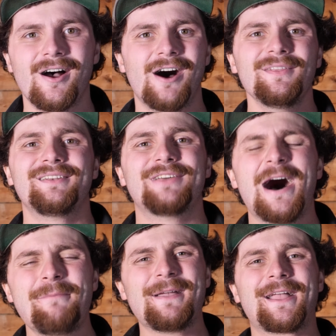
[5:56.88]
On the
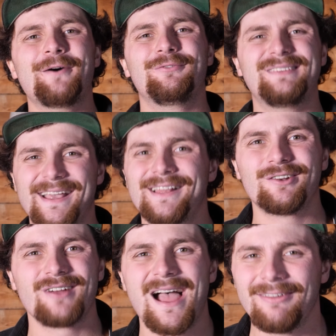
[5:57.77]
topic of
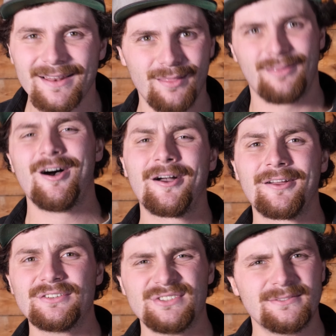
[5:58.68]
daily driving these
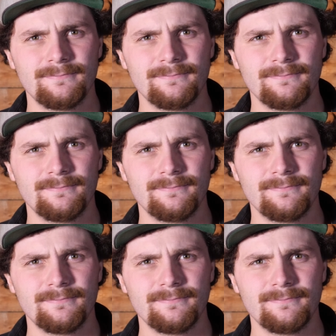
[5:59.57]
lockers,